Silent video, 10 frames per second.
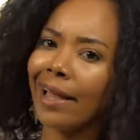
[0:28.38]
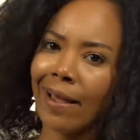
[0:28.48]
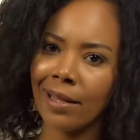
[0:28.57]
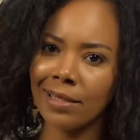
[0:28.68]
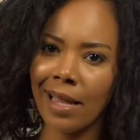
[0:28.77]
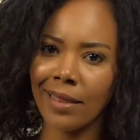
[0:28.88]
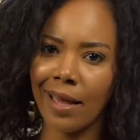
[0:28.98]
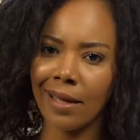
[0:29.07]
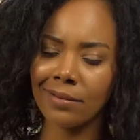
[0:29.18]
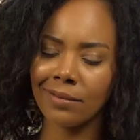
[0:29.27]
You like how I said
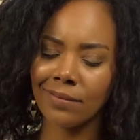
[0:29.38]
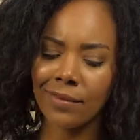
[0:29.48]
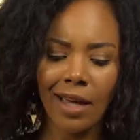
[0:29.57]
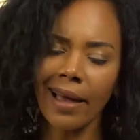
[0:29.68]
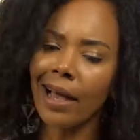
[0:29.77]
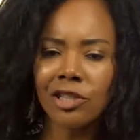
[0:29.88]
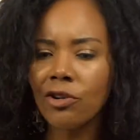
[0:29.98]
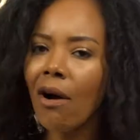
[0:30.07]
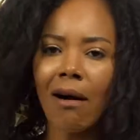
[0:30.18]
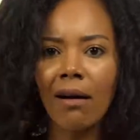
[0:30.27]
that? I
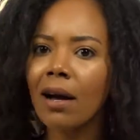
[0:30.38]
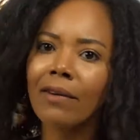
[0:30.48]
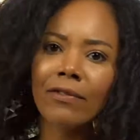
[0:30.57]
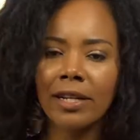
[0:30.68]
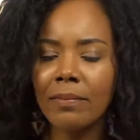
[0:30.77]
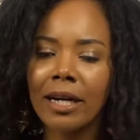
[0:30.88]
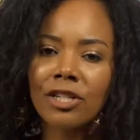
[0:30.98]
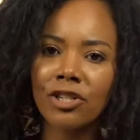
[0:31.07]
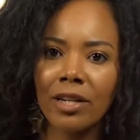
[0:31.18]
got you all covered in my